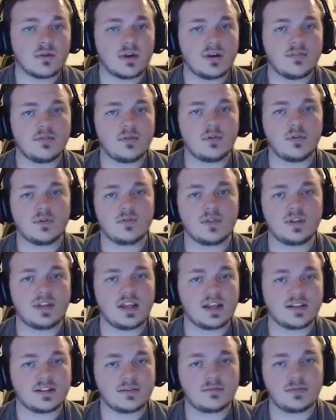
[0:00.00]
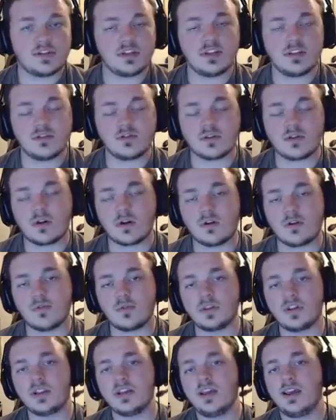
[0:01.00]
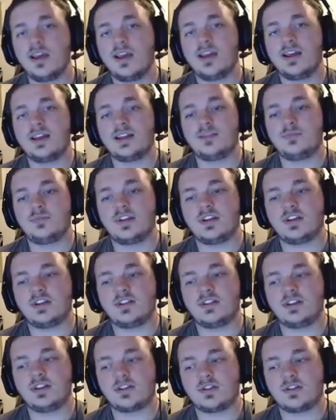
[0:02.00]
rifle over the SMG that you start off with is because